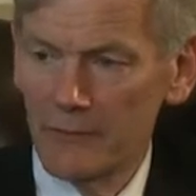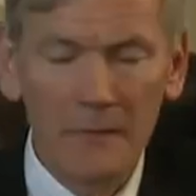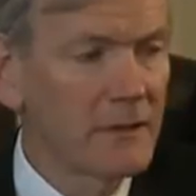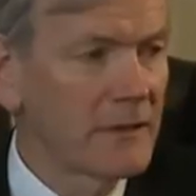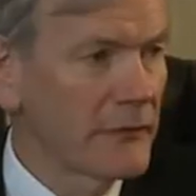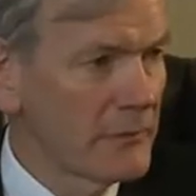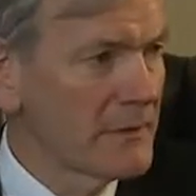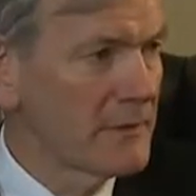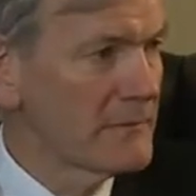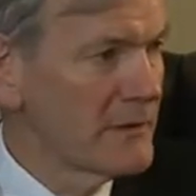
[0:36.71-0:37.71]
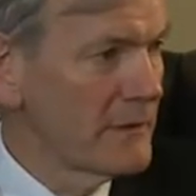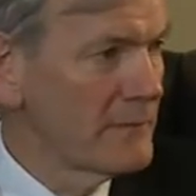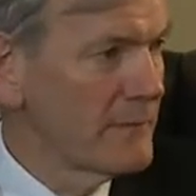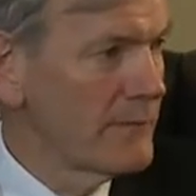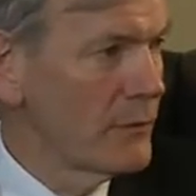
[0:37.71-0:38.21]
Markets were,
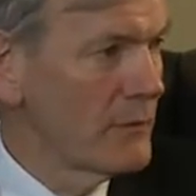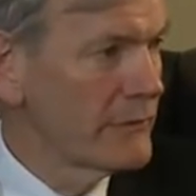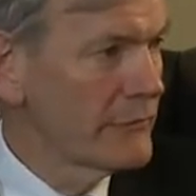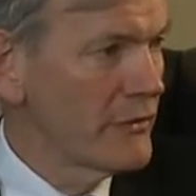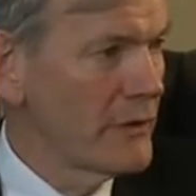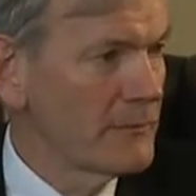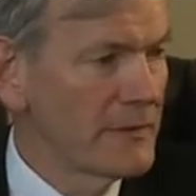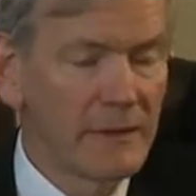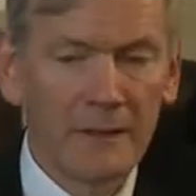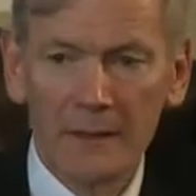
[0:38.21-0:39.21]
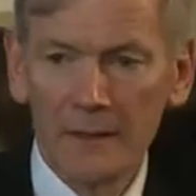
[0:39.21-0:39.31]
falling sharply.